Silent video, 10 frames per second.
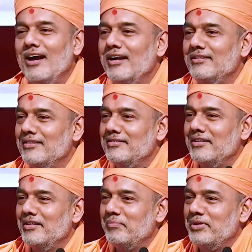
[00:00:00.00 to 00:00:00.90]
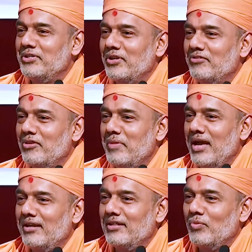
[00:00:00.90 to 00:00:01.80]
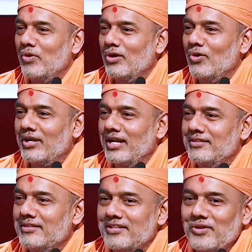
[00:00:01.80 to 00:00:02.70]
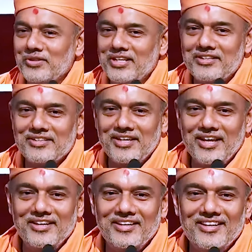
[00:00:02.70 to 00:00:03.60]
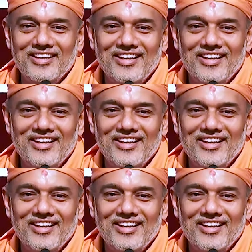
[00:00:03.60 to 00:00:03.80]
I adjusted the picture of the man and the world got adjusted on the other side.